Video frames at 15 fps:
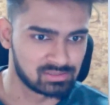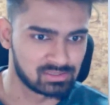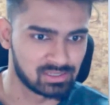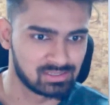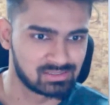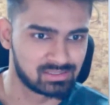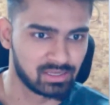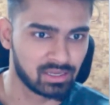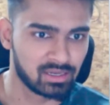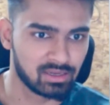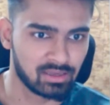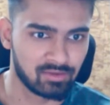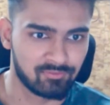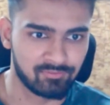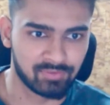just check
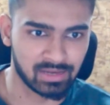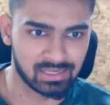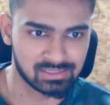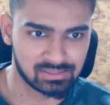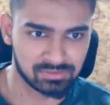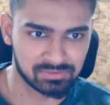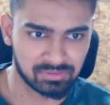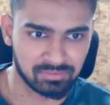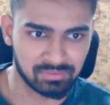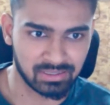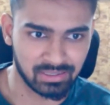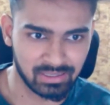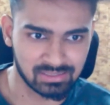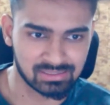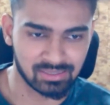if y is divisible
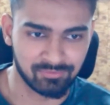by x.